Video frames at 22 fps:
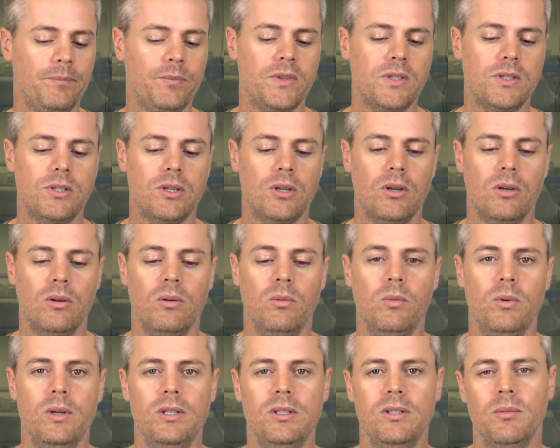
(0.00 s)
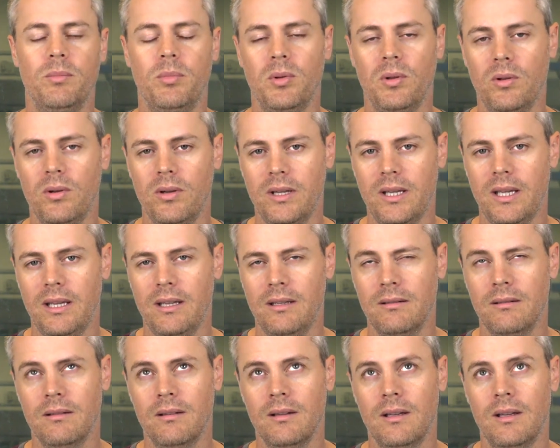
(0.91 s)
So when
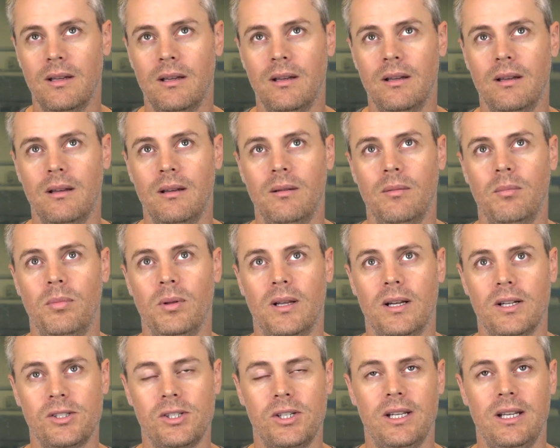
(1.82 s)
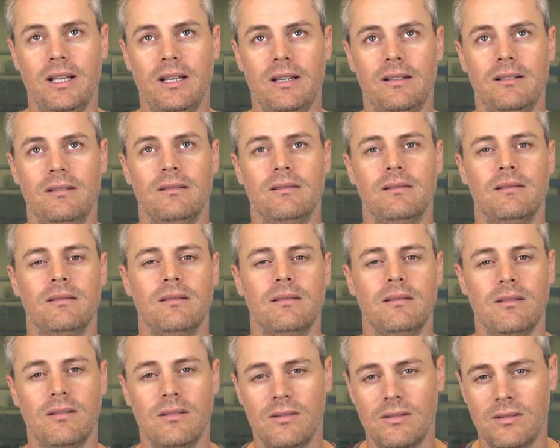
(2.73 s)
deploying blockchain
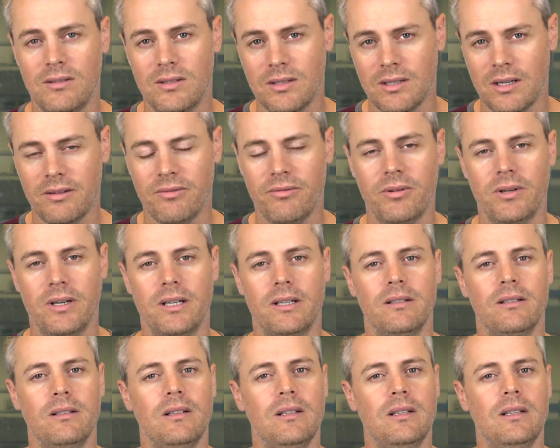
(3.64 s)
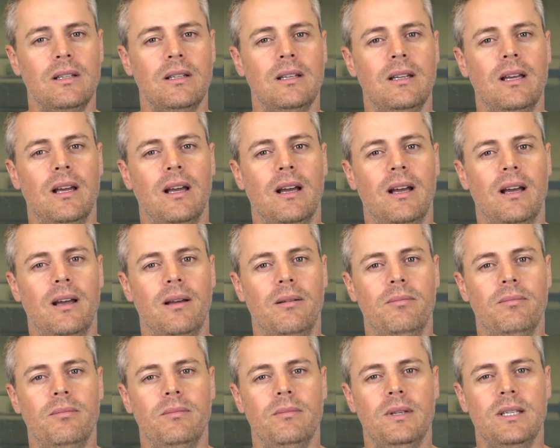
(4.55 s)
software,
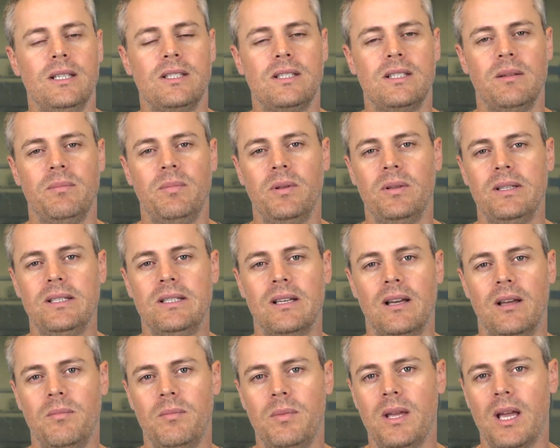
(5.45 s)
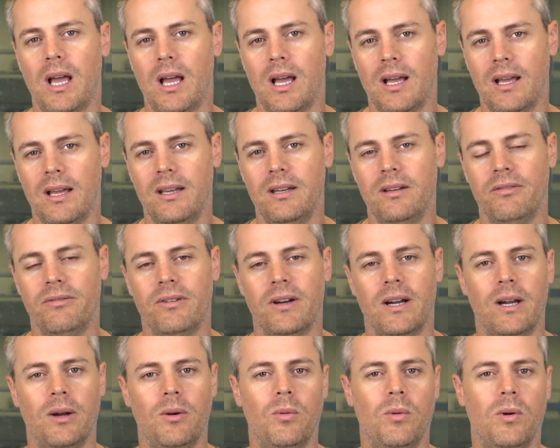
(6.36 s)
it's typically done behind a
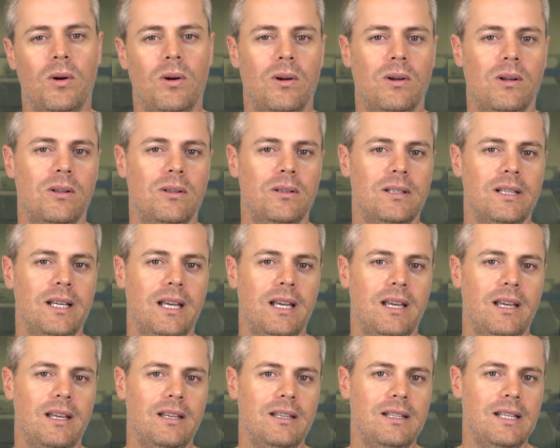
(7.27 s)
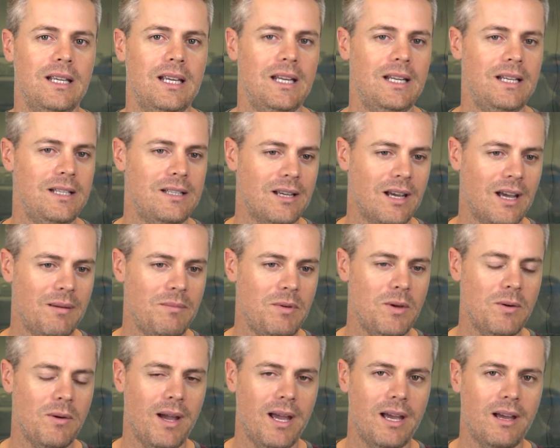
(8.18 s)
firewall, and anytime
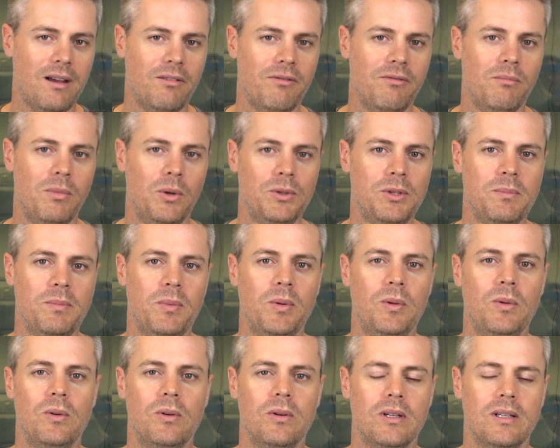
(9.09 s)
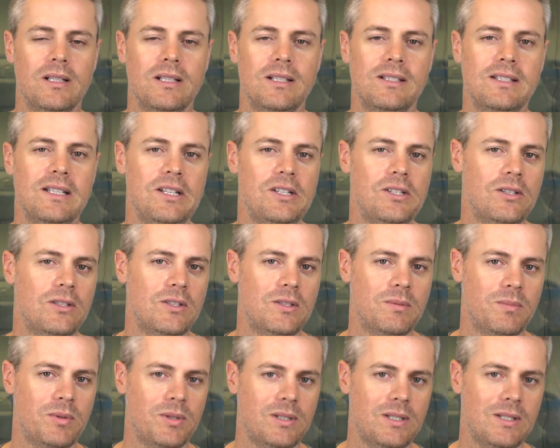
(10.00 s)
you have multiple
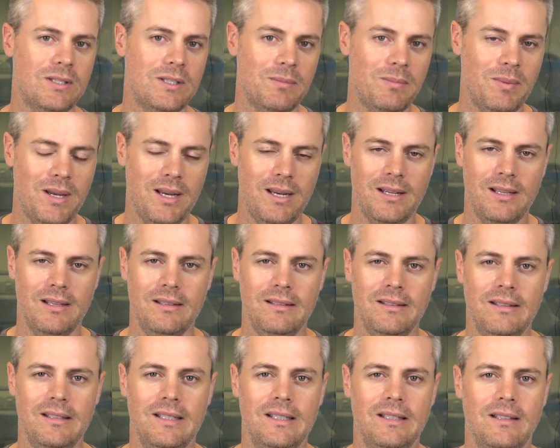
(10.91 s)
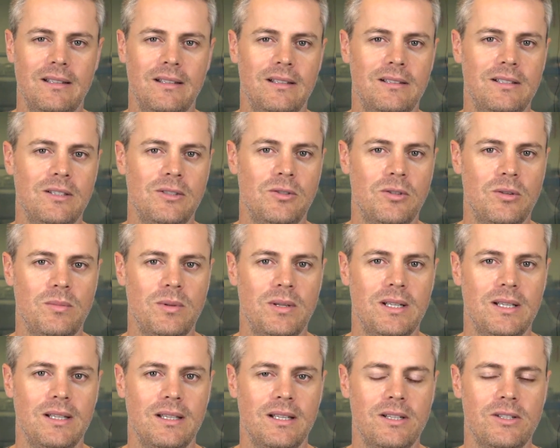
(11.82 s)
organizations participating in the
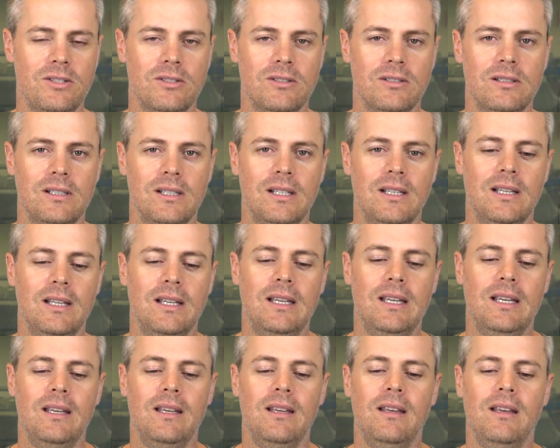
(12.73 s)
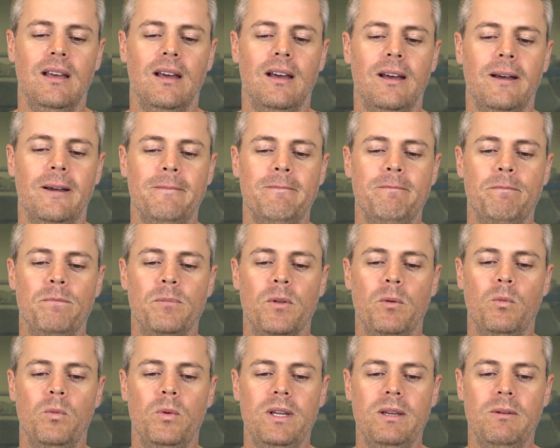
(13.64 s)
distributed ledger,
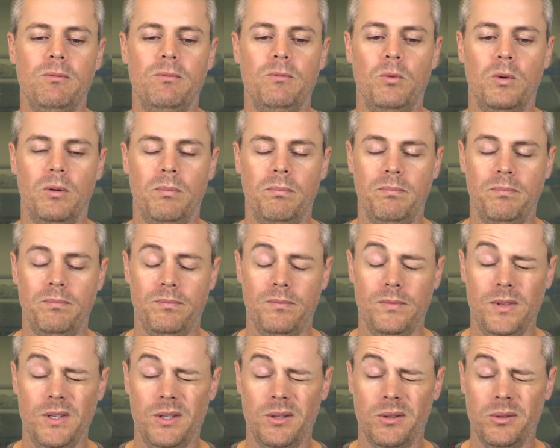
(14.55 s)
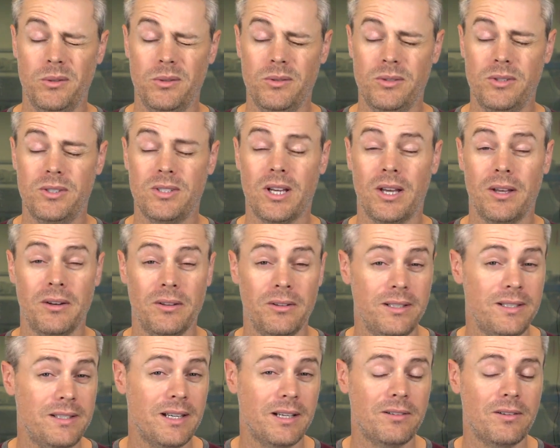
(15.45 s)
we will use
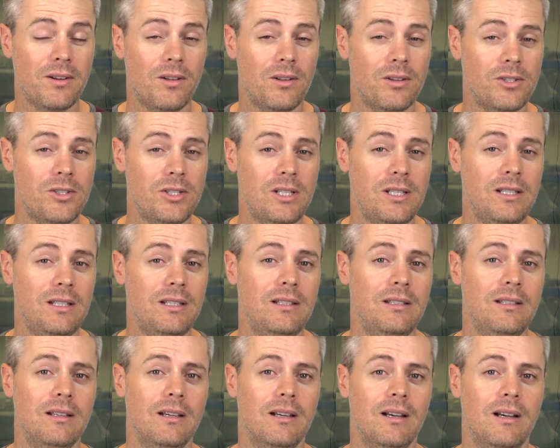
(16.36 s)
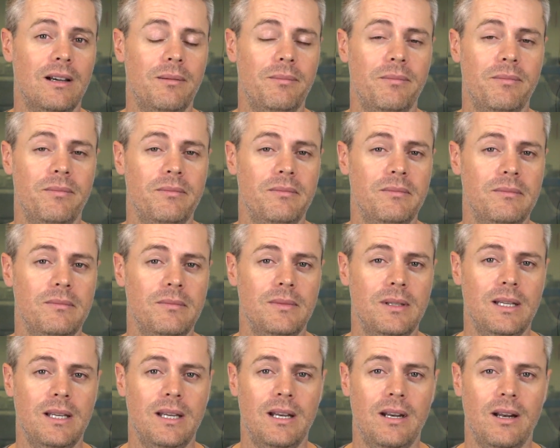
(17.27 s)
tunneling technology and
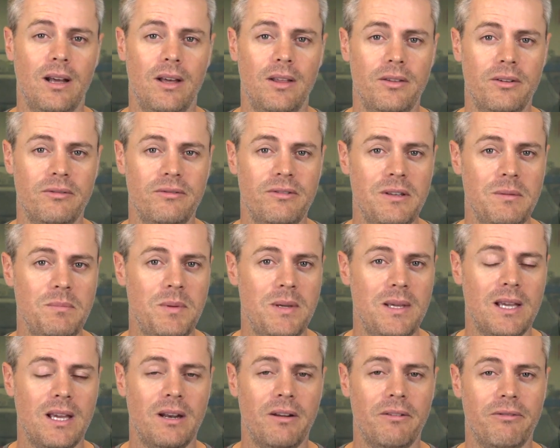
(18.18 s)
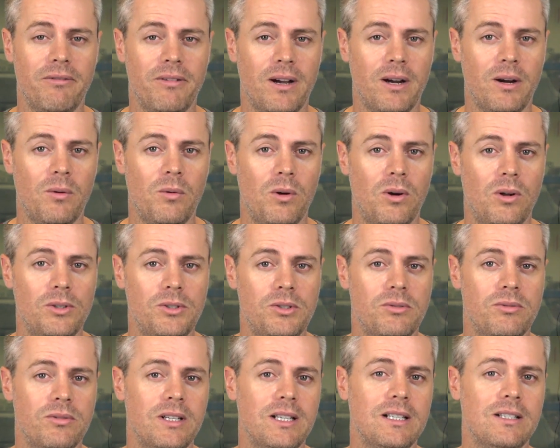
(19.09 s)
other VPN and firewall
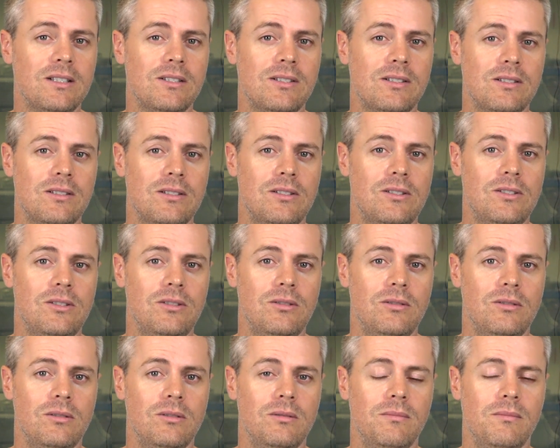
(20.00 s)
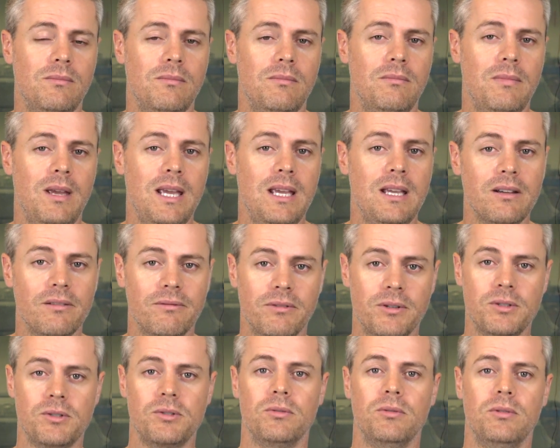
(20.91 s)
tricks to make a
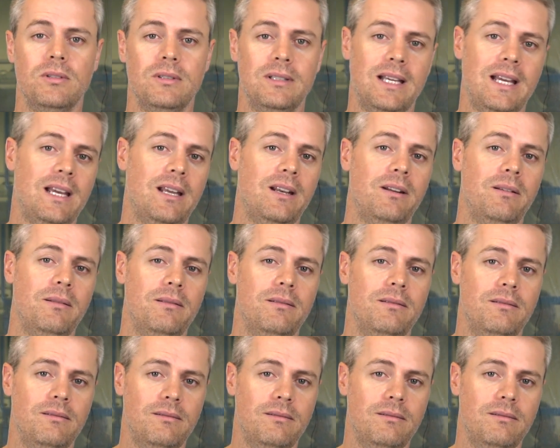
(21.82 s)
virtual LAN